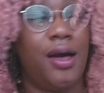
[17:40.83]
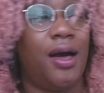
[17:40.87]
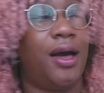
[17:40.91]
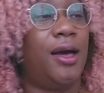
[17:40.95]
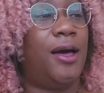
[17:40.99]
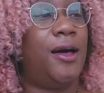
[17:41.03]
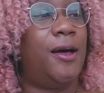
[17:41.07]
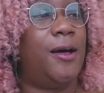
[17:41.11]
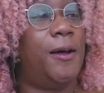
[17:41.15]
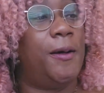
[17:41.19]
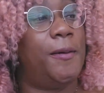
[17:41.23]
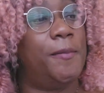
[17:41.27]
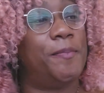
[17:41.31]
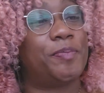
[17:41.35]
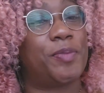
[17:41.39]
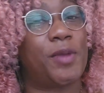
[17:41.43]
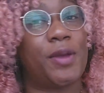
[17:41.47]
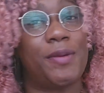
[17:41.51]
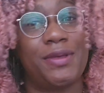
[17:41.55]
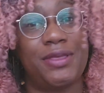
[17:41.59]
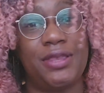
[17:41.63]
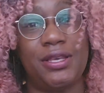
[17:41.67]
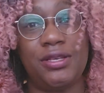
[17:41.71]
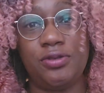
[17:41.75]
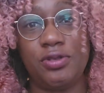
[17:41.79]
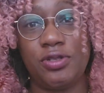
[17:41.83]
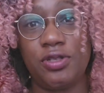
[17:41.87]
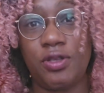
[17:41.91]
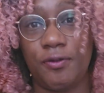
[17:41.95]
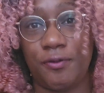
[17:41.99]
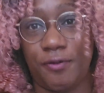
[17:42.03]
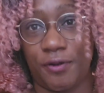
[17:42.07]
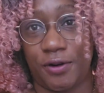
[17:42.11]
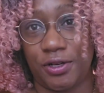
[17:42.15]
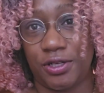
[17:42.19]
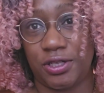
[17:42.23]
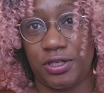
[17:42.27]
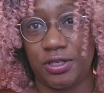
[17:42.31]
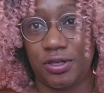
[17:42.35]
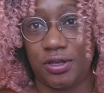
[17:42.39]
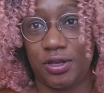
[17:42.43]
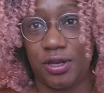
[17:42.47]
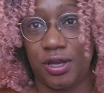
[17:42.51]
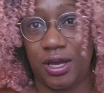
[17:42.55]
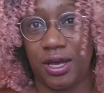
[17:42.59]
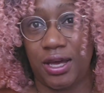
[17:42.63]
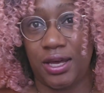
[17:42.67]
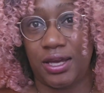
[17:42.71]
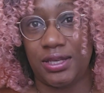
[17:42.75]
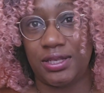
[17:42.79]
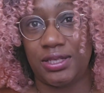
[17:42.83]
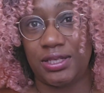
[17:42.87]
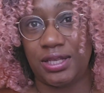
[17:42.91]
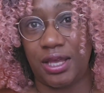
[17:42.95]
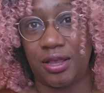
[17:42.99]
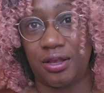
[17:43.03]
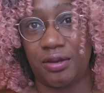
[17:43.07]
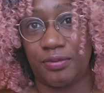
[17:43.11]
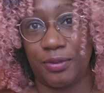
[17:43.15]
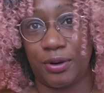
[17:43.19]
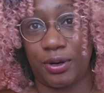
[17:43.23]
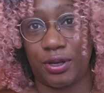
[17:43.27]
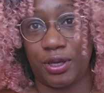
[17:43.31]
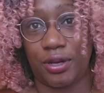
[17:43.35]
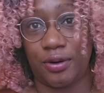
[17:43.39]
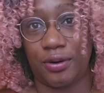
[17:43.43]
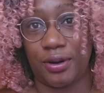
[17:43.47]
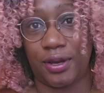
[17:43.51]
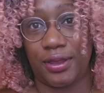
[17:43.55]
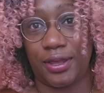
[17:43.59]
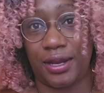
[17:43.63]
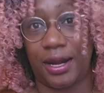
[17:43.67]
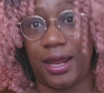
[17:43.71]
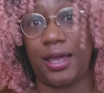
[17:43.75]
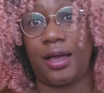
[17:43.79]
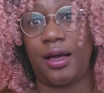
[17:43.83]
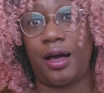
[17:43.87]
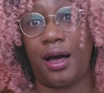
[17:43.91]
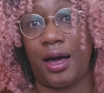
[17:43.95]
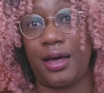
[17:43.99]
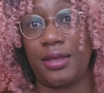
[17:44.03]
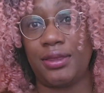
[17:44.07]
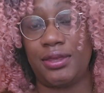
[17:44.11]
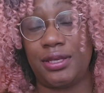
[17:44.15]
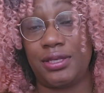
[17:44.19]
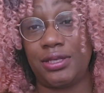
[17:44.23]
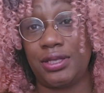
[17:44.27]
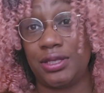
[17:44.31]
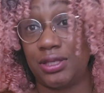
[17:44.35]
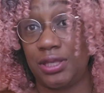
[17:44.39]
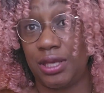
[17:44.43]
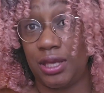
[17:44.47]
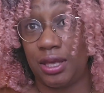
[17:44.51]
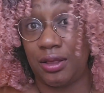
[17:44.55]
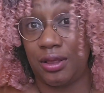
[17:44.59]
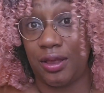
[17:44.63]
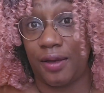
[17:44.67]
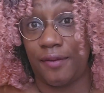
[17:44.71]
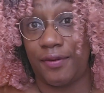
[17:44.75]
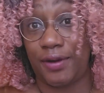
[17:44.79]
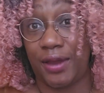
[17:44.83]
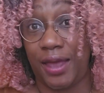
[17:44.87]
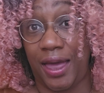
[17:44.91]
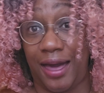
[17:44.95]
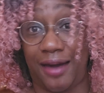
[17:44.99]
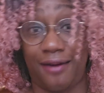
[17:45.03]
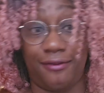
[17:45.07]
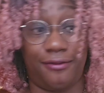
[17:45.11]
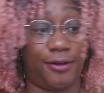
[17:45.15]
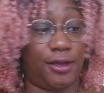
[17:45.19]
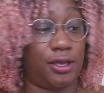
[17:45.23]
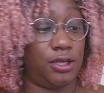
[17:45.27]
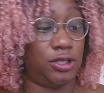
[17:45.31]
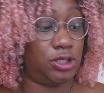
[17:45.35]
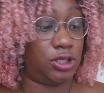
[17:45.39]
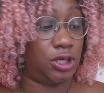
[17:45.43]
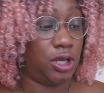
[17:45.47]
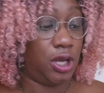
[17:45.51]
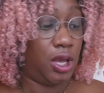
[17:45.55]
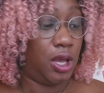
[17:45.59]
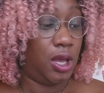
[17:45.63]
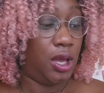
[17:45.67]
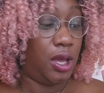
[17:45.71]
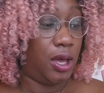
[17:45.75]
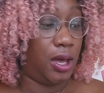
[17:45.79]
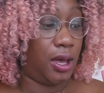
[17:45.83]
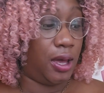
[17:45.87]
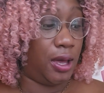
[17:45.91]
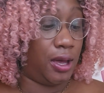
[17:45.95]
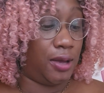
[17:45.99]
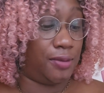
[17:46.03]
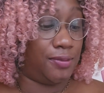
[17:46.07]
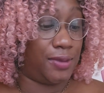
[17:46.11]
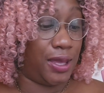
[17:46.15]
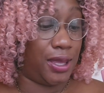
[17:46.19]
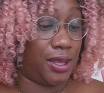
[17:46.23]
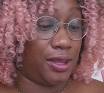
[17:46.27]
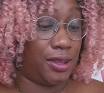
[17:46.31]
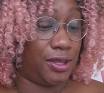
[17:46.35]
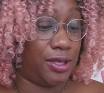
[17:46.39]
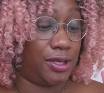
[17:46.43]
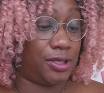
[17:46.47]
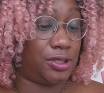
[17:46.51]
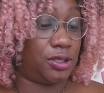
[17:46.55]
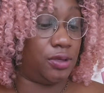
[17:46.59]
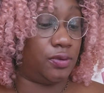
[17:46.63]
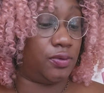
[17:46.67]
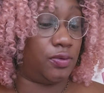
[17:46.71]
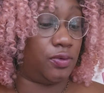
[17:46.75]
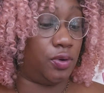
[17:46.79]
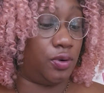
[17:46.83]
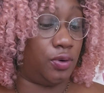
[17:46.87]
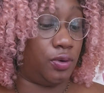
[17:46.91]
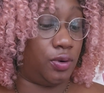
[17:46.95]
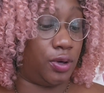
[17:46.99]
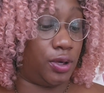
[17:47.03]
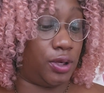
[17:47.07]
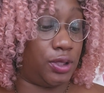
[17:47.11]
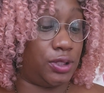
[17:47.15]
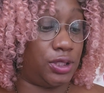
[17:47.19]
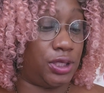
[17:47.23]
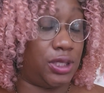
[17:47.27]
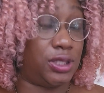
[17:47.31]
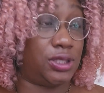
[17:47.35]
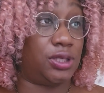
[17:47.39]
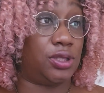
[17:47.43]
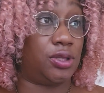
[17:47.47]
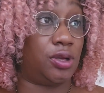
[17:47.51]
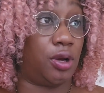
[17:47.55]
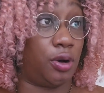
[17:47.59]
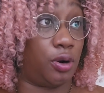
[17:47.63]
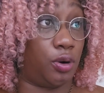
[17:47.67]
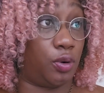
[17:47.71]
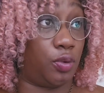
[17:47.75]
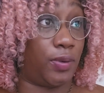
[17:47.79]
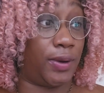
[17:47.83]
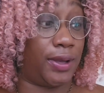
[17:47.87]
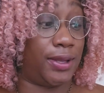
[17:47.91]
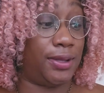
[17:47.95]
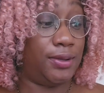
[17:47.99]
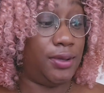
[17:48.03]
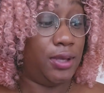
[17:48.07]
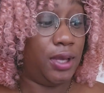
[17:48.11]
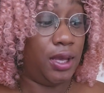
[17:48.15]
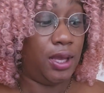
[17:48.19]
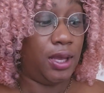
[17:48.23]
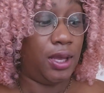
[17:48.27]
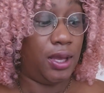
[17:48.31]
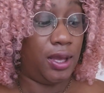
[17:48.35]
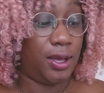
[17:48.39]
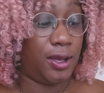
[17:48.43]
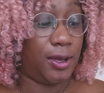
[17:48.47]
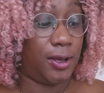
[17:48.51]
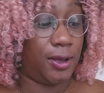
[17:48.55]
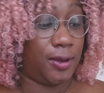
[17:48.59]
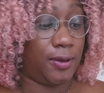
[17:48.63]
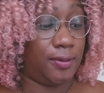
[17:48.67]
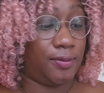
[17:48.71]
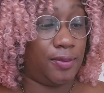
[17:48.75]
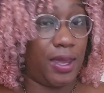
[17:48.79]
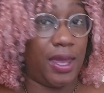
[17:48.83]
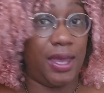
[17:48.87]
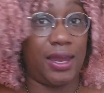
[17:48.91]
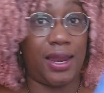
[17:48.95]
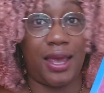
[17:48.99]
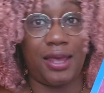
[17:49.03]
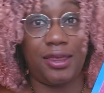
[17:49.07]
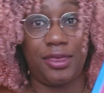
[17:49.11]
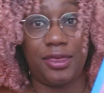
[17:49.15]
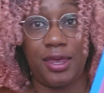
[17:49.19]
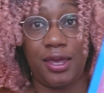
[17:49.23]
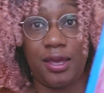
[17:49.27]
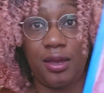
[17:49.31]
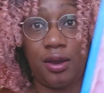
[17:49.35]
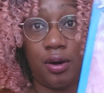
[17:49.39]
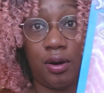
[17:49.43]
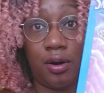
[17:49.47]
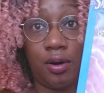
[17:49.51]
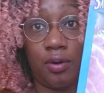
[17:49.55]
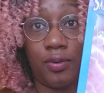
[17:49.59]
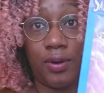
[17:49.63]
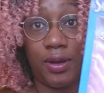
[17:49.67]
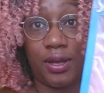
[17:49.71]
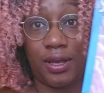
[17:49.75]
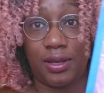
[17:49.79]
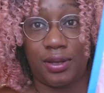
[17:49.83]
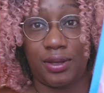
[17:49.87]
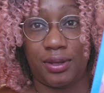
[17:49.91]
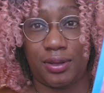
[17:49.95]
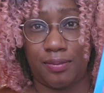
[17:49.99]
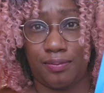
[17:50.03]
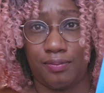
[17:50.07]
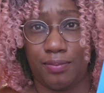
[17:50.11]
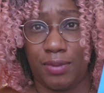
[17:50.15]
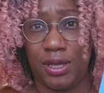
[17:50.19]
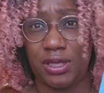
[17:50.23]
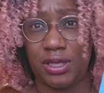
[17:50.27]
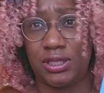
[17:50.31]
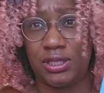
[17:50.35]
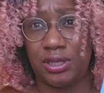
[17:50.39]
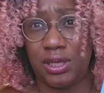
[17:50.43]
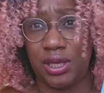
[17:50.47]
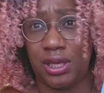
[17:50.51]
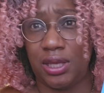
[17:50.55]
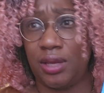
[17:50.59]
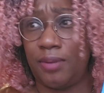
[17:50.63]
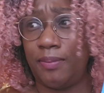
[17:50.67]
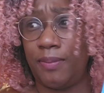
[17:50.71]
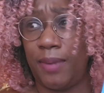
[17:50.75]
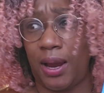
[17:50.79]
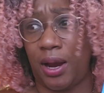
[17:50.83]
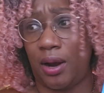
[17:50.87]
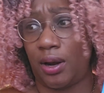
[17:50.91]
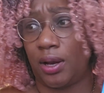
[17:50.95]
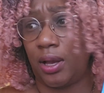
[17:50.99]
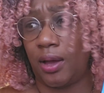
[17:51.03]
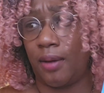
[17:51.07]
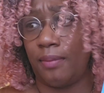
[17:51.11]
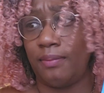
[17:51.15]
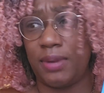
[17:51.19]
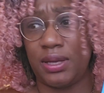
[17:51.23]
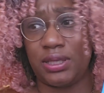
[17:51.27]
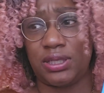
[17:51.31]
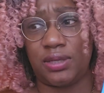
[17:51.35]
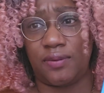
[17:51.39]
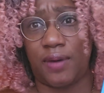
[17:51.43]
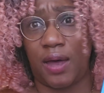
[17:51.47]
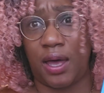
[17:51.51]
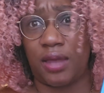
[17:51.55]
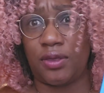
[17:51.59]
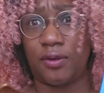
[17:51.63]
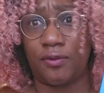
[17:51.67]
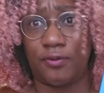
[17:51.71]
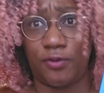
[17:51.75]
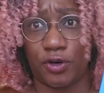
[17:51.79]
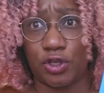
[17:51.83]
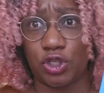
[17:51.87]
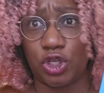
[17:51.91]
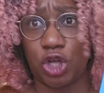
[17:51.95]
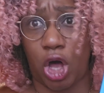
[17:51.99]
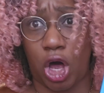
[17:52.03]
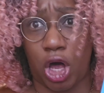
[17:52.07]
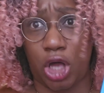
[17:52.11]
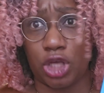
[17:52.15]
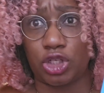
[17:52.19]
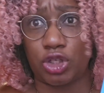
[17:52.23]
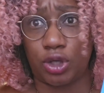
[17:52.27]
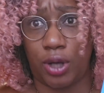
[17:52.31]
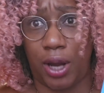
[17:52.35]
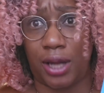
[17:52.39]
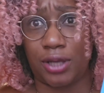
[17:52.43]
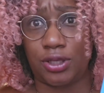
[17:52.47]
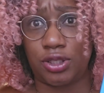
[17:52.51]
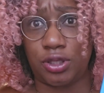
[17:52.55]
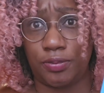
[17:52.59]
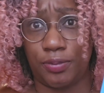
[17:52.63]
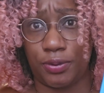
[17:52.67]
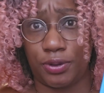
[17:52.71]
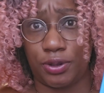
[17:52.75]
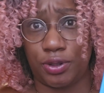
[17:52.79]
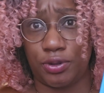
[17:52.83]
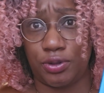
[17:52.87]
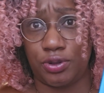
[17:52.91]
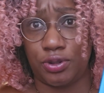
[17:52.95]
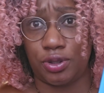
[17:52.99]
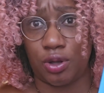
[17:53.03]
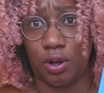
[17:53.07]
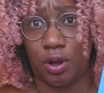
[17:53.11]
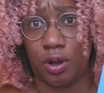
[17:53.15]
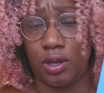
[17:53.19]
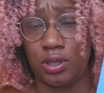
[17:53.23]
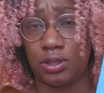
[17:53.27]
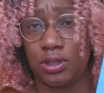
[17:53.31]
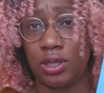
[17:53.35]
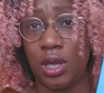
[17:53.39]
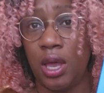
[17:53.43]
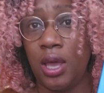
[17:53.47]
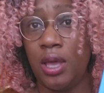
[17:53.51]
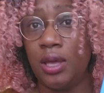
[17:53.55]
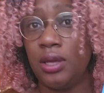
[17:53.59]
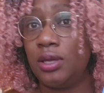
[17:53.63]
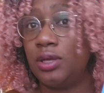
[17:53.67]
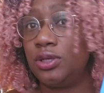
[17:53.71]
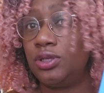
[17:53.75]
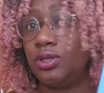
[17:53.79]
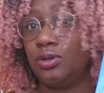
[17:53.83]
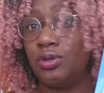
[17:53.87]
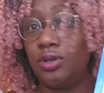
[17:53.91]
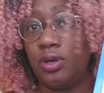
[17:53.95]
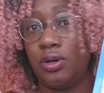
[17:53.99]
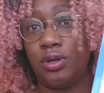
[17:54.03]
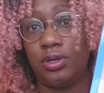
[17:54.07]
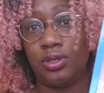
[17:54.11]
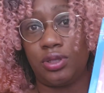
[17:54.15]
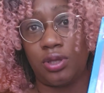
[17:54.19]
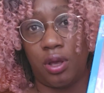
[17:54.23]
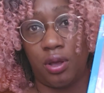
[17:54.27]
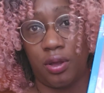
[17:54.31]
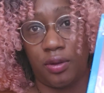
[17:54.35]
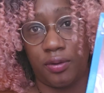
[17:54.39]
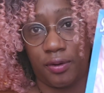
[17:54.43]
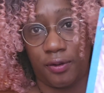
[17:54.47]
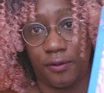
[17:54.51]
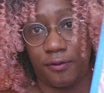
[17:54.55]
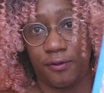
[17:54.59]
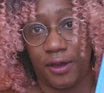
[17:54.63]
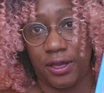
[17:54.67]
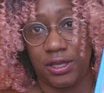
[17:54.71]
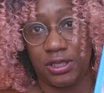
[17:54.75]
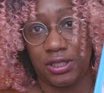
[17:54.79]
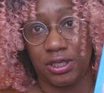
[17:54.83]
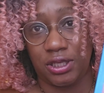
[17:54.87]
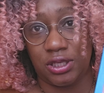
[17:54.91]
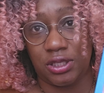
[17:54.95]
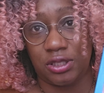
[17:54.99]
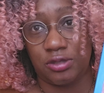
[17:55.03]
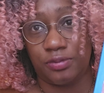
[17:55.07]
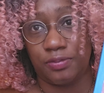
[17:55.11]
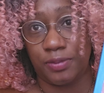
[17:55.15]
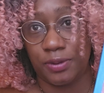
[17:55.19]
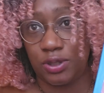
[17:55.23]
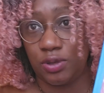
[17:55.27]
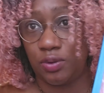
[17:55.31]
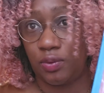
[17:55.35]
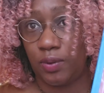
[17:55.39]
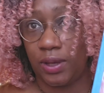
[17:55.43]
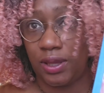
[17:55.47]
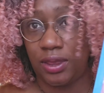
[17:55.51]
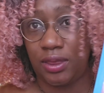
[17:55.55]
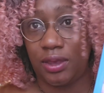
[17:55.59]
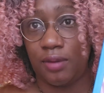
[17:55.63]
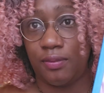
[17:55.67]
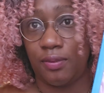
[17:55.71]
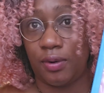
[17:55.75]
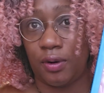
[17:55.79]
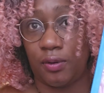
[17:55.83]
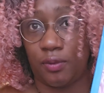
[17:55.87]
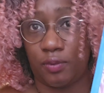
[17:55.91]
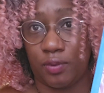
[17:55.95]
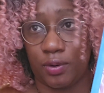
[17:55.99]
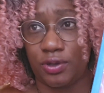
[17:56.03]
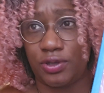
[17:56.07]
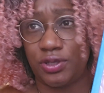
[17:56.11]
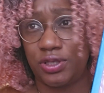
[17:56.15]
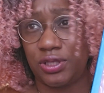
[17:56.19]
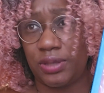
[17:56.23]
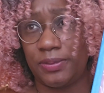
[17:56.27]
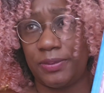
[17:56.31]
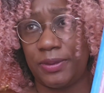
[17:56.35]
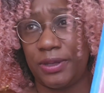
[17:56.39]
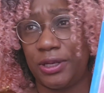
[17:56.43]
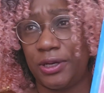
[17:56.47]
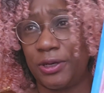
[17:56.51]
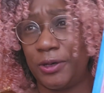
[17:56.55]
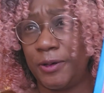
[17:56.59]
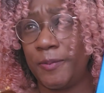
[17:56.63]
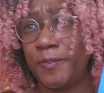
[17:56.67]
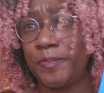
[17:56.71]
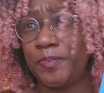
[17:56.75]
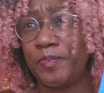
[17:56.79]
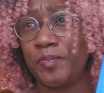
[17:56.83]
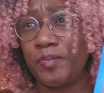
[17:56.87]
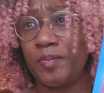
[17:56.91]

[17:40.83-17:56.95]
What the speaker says: But this was the first Sailor Mercury that I got. This is the 11.5 inch. And this, of course, is an Irwin. And I think Irwin in America must have gotten the first contract to produce dolls, because you'll notice all their faces between them are real similar.